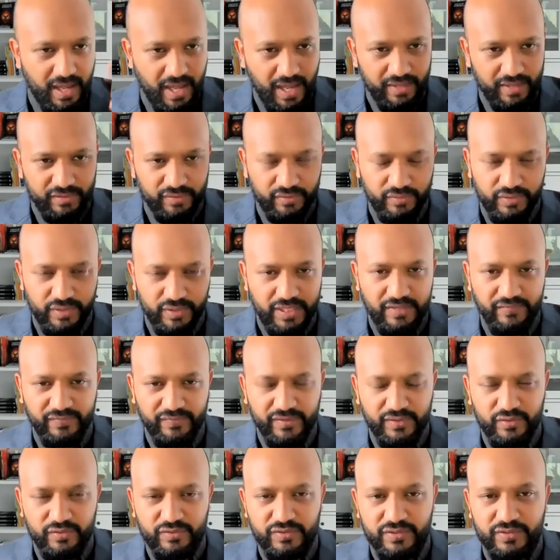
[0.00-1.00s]
And so
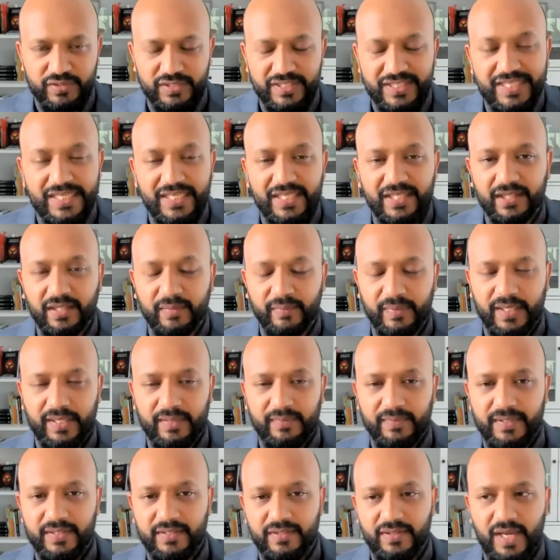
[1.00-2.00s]
even just seeing the
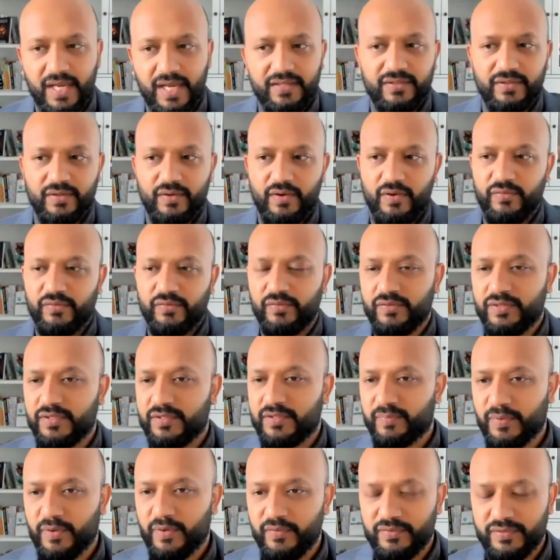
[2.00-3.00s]
babies, you had to go through this
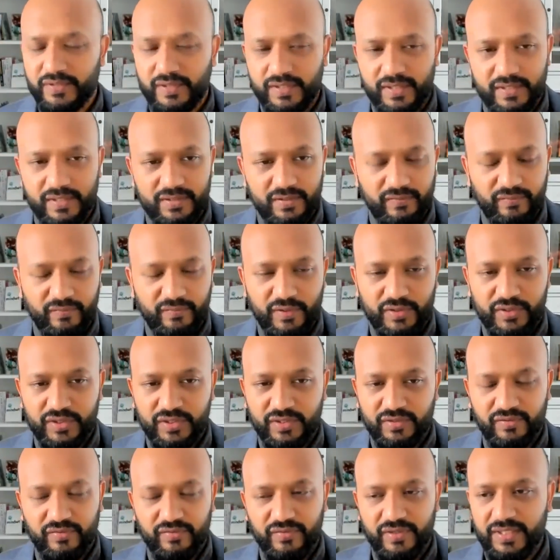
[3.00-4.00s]
process of
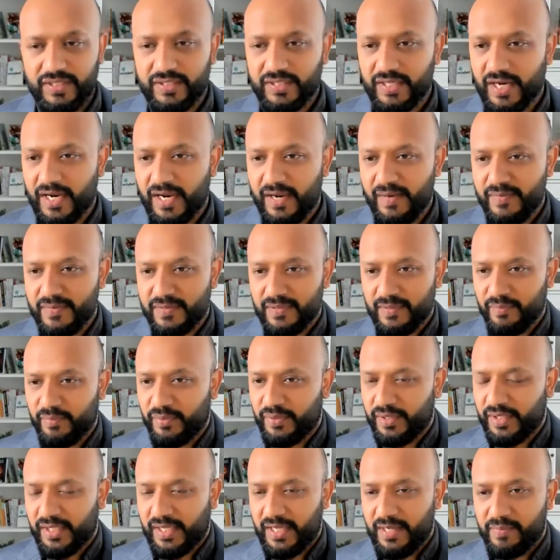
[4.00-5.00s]
washing three times and
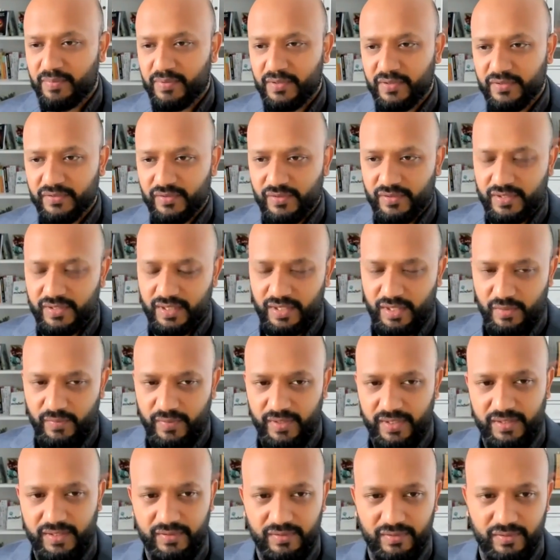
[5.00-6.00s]
putting aprons on and
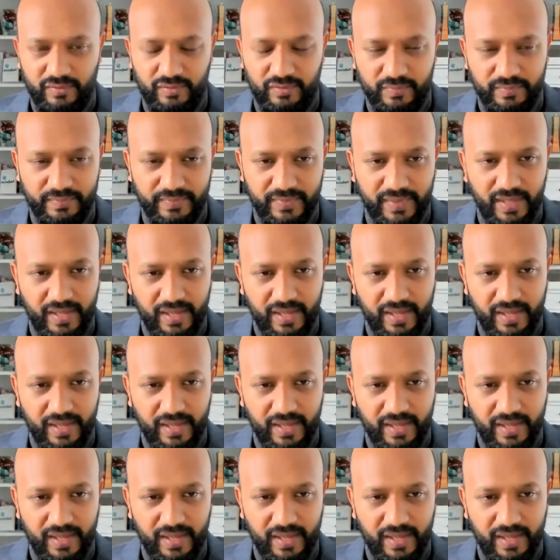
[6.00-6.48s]
going into the room.